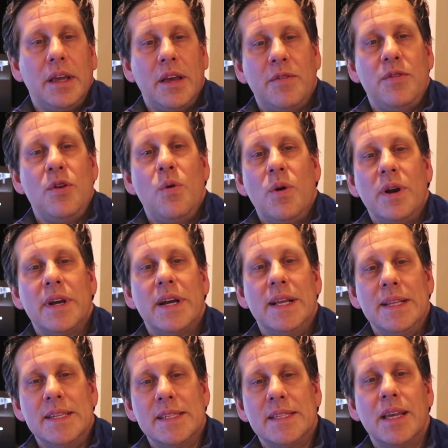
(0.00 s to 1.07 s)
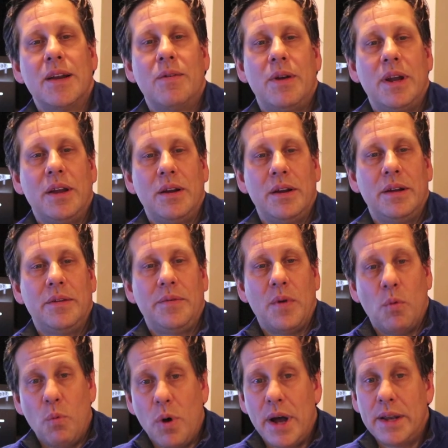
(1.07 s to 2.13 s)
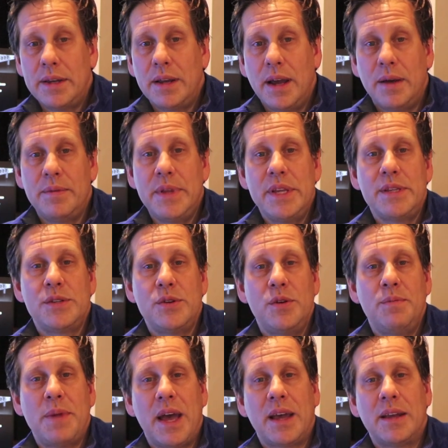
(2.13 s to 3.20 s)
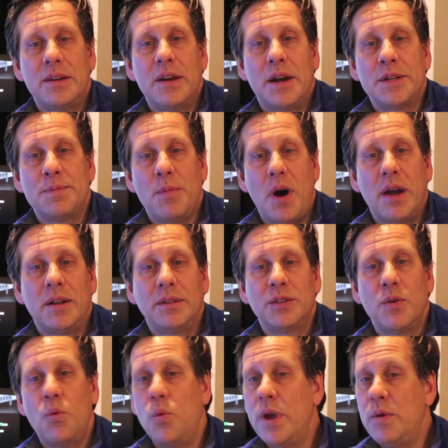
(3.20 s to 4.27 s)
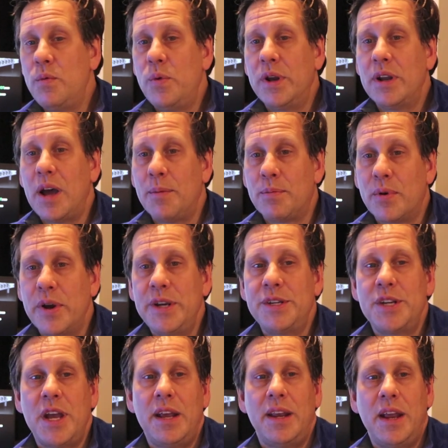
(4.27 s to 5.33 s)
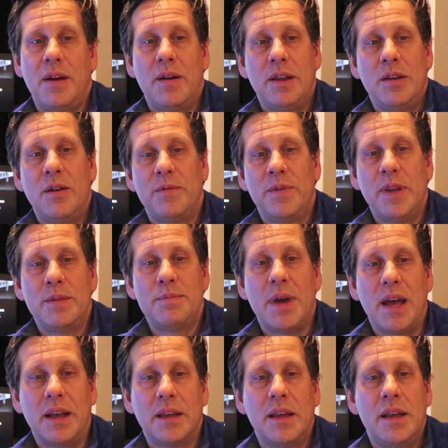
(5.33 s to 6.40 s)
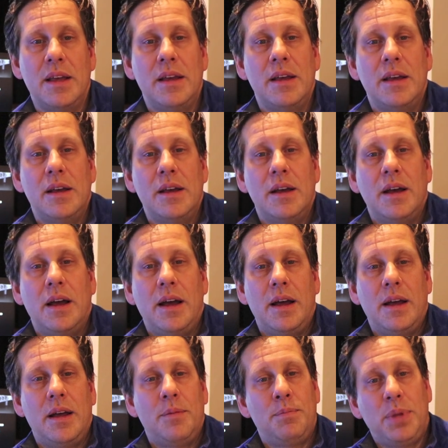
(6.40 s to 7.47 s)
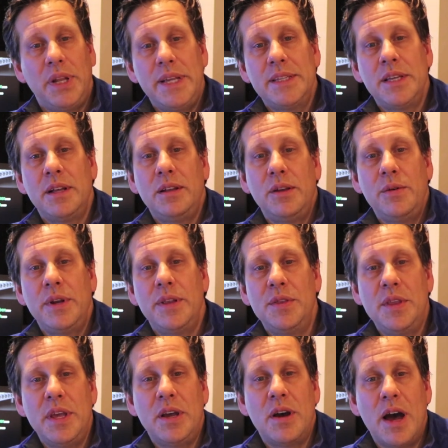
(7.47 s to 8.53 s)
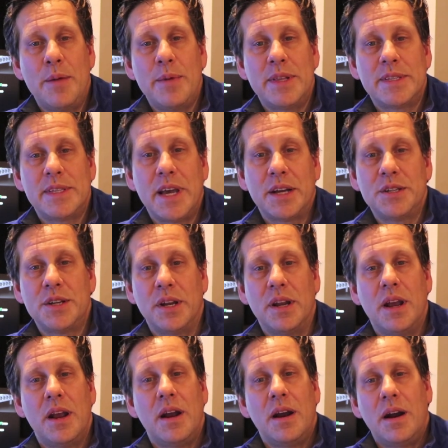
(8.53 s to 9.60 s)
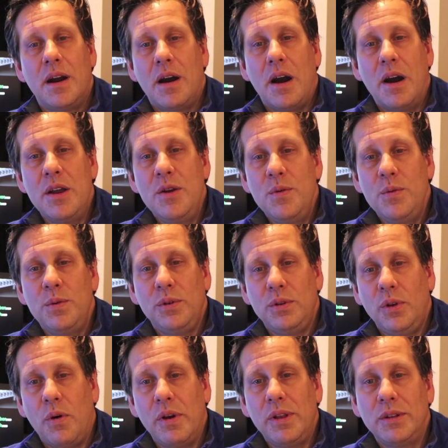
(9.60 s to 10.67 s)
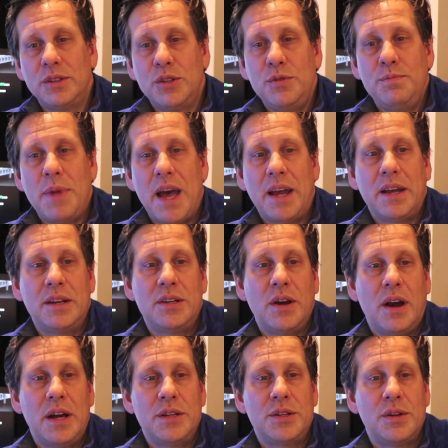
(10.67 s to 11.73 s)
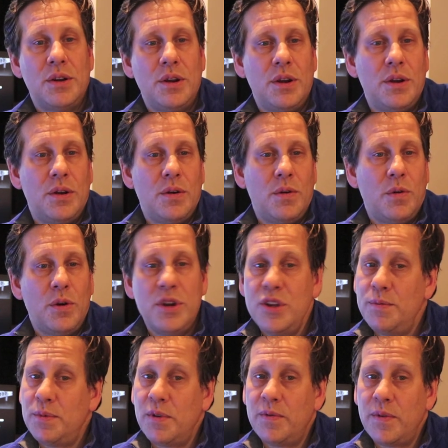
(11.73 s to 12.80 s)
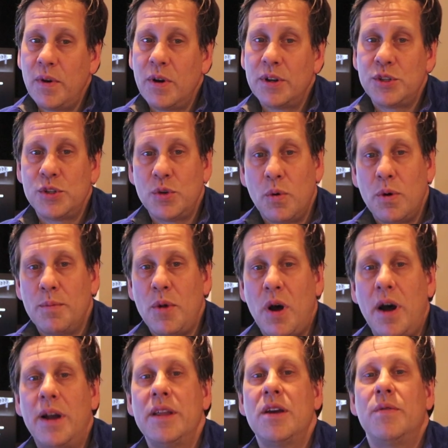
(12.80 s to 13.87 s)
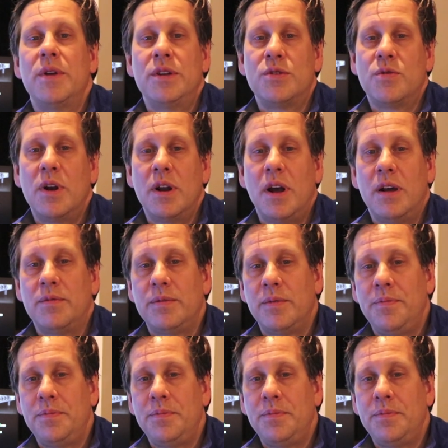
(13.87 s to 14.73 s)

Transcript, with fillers: If you are considering one of these new McIntosh models, we would appreciate hearing your feedback. Uh, please include in the comments section, are you loyal to Macintosh or do you prefer Storm Audio and Trinnov?